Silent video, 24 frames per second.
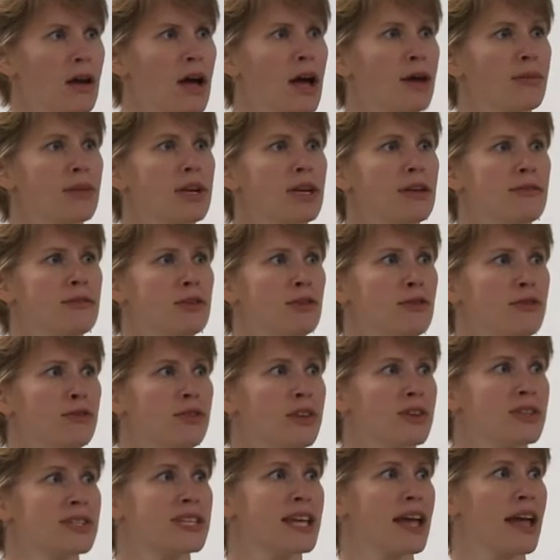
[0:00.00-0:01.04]
How many of you
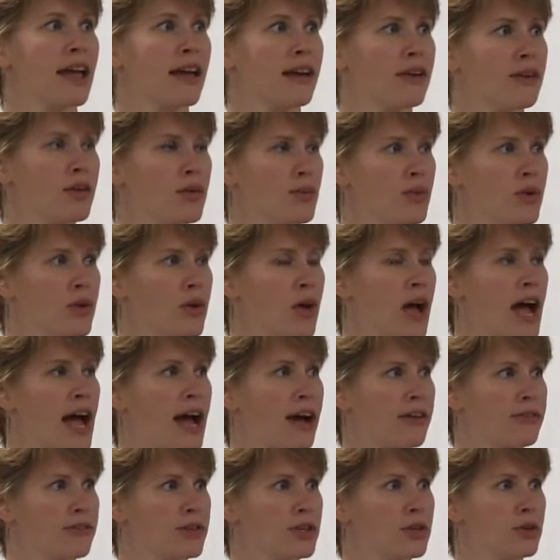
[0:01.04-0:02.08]
feel terrible
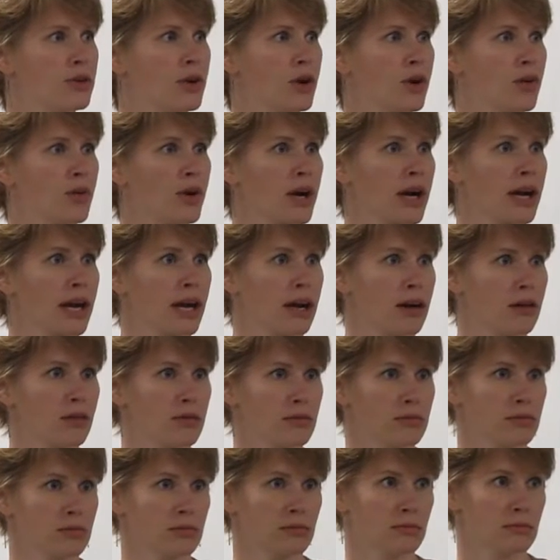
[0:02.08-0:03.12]
after you go work
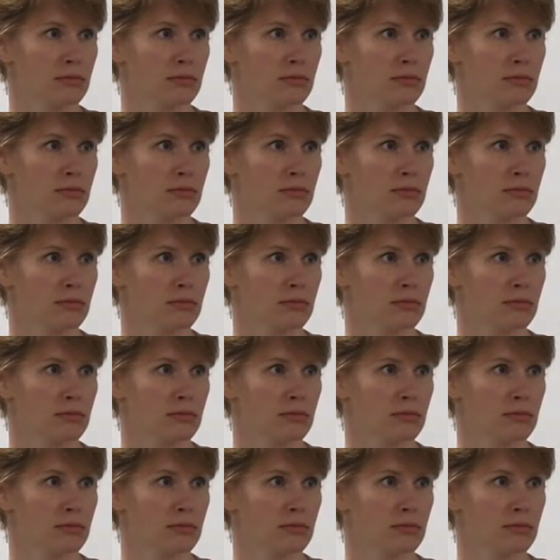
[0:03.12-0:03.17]
out?